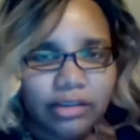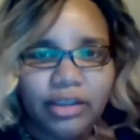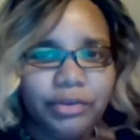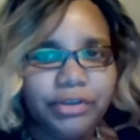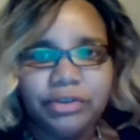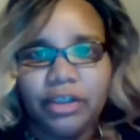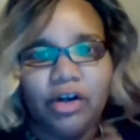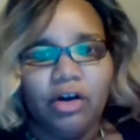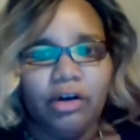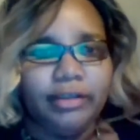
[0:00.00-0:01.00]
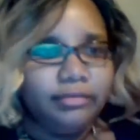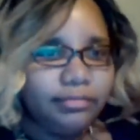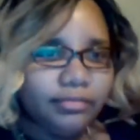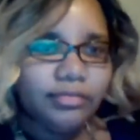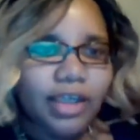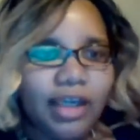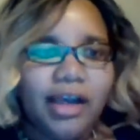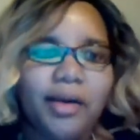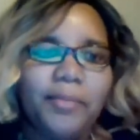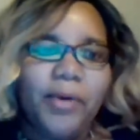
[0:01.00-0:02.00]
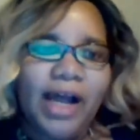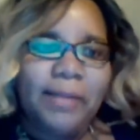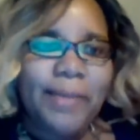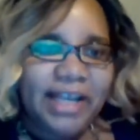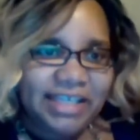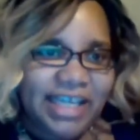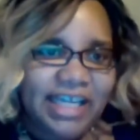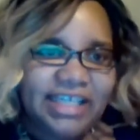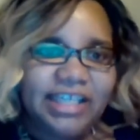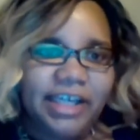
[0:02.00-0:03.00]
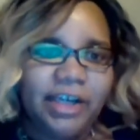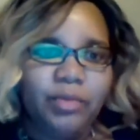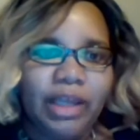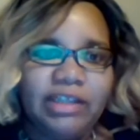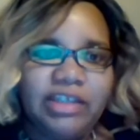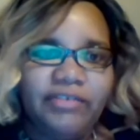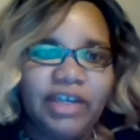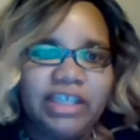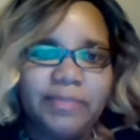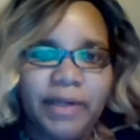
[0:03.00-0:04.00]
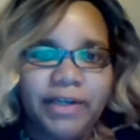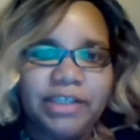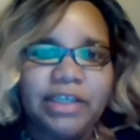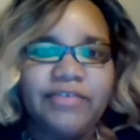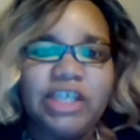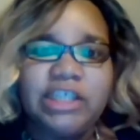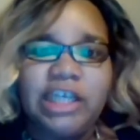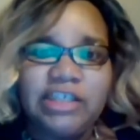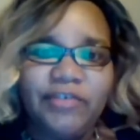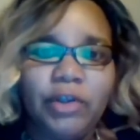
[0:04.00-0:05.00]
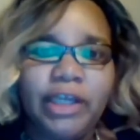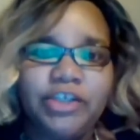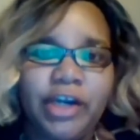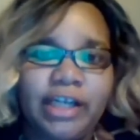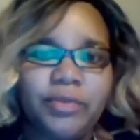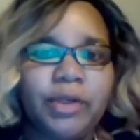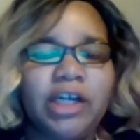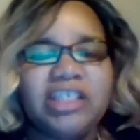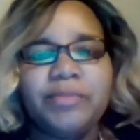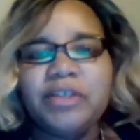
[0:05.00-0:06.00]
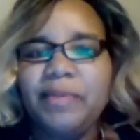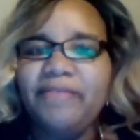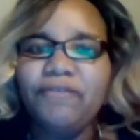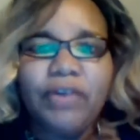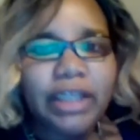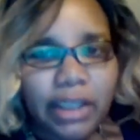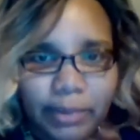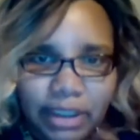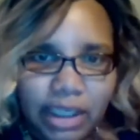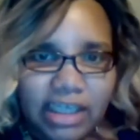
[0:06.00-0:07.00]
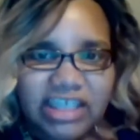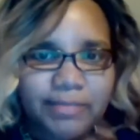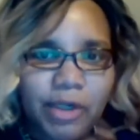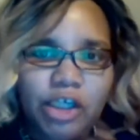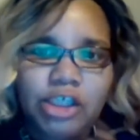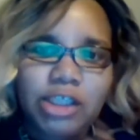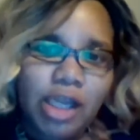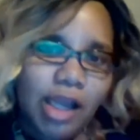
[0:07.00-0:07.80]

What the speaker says: Don't use their card. Possess the relative experience of successful interacting with customers. Be friendly with the customers.